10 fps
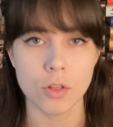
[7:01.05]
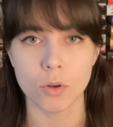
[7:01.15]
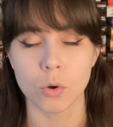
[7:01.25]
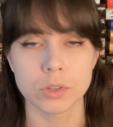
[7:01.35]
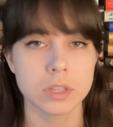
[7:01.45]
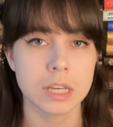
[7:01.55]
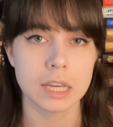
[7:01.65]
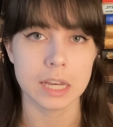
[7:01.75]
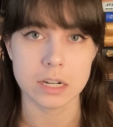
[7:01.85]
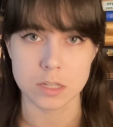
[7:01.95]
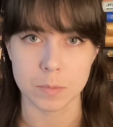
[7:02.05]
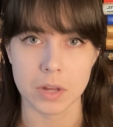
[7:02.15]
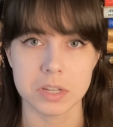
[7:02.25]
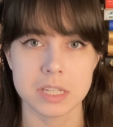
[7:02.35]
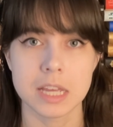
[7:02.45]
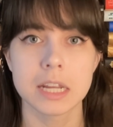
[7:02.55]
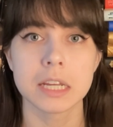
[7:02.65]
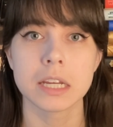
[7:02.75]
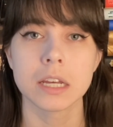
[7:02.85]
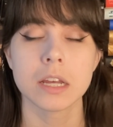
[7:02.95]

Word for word: The only thing he cares about is hitting